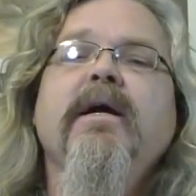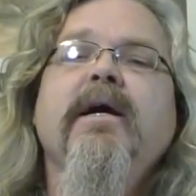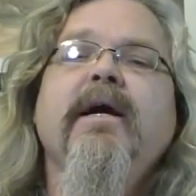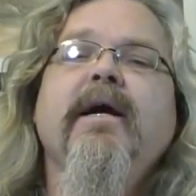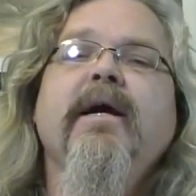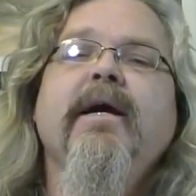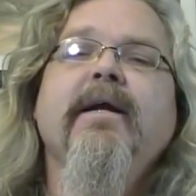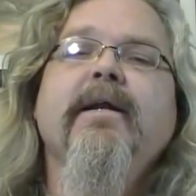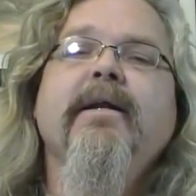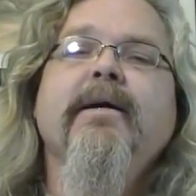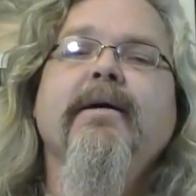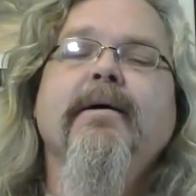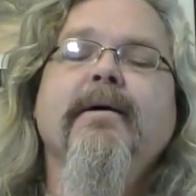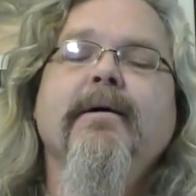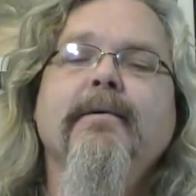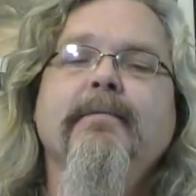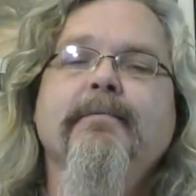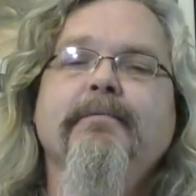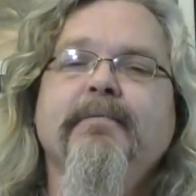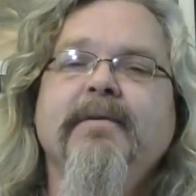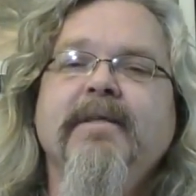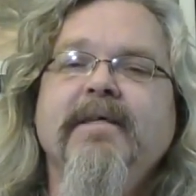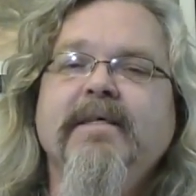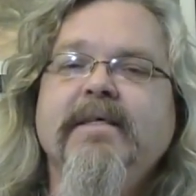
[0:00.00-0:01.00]
And
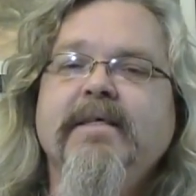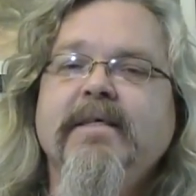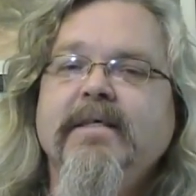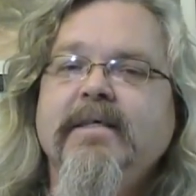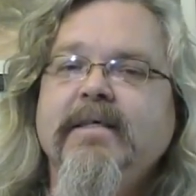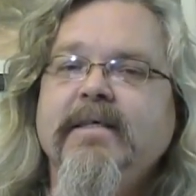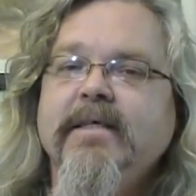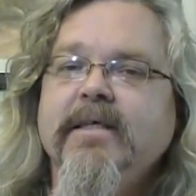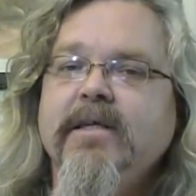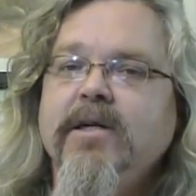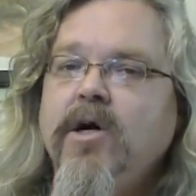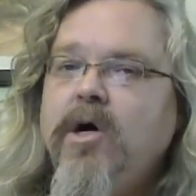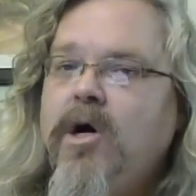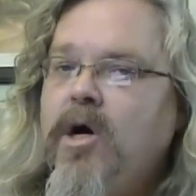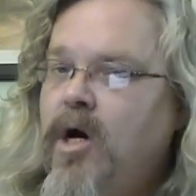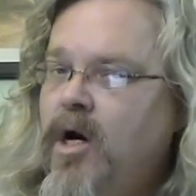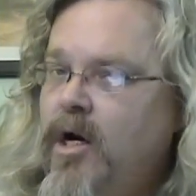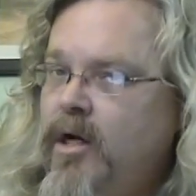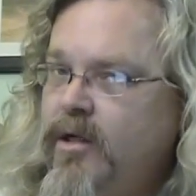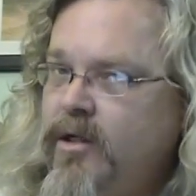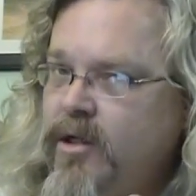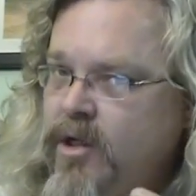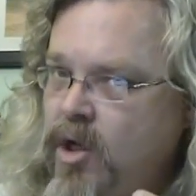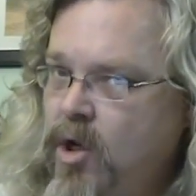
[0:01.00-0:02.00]
um, this is an
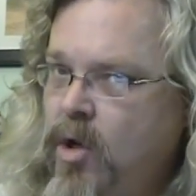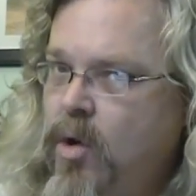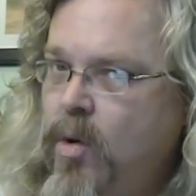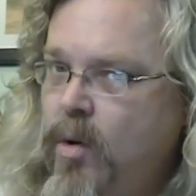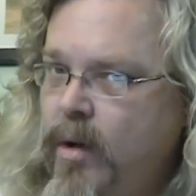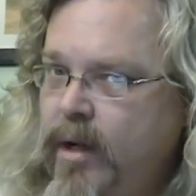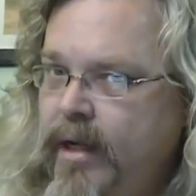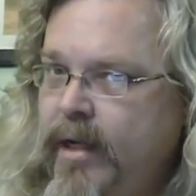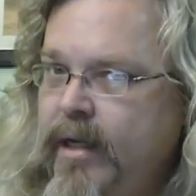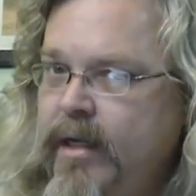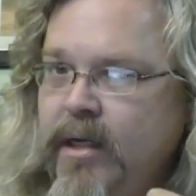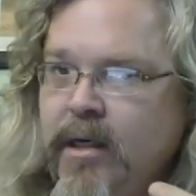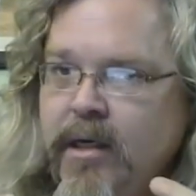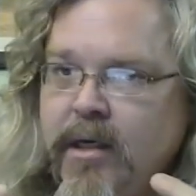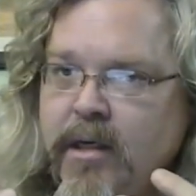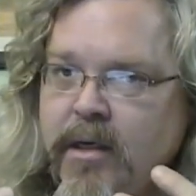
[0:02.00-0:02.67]
ongoing